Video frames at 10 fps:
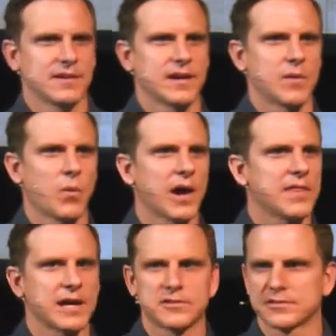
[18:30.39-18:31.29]
and why
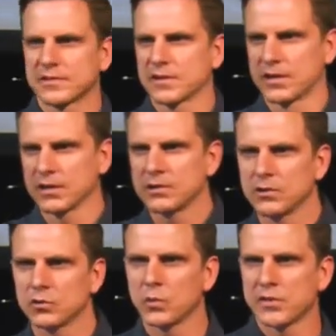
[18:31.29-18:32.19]
that's good
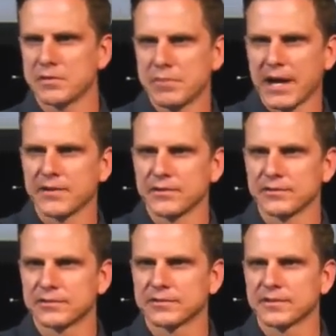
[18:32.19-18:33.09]
news within bad news,